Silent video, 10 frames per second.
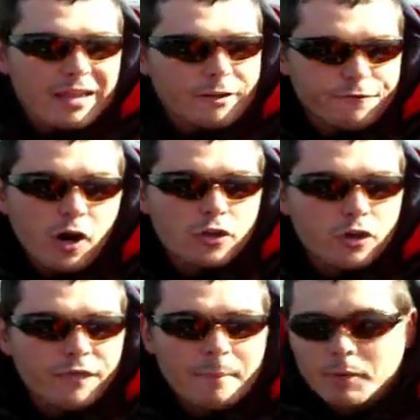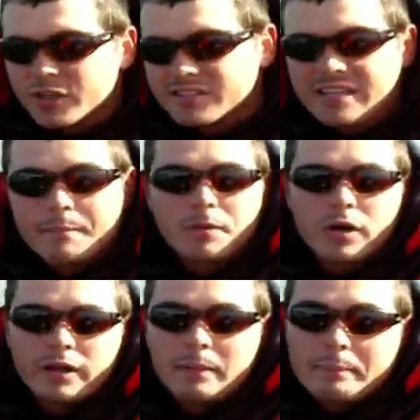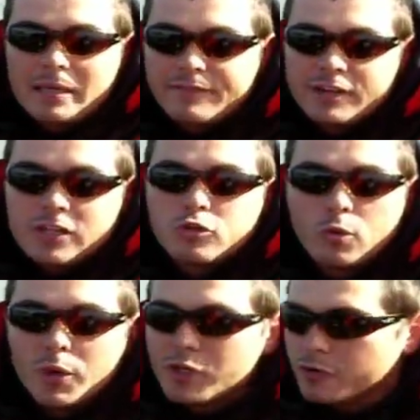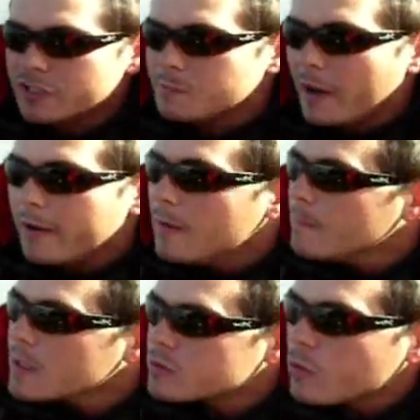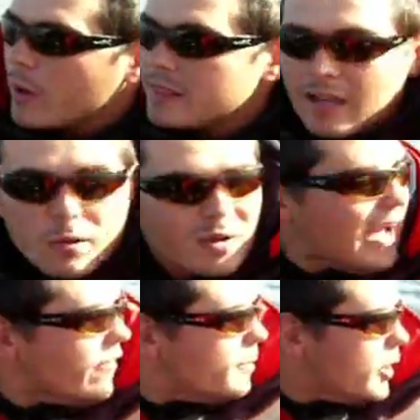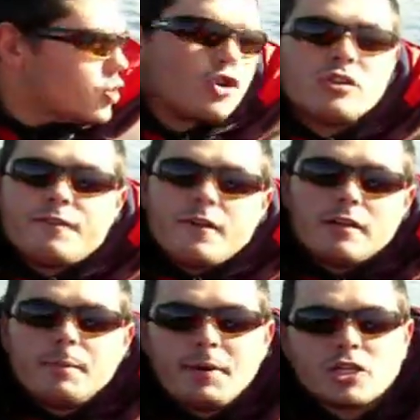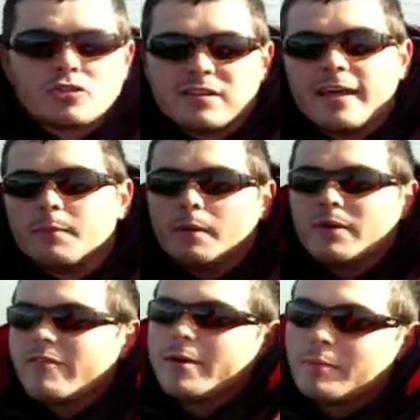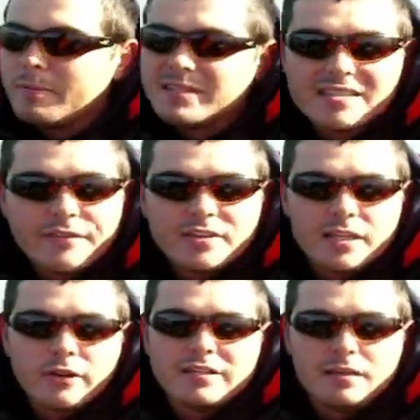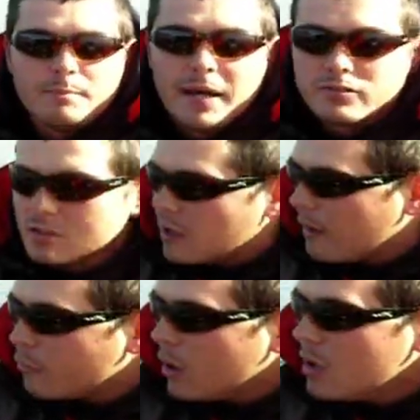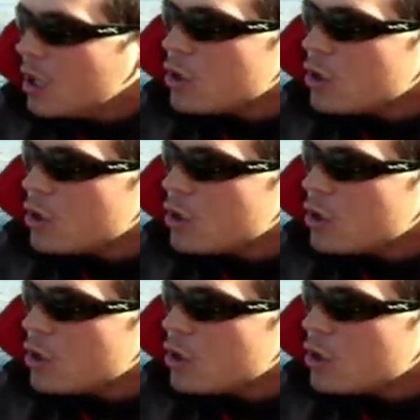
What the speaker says: late fall, November, December, and maybe even into a wintering spot. So we went there. We have about, I'll show you the pictures later, but we have about maybe 17 or 18 pounds of the live well.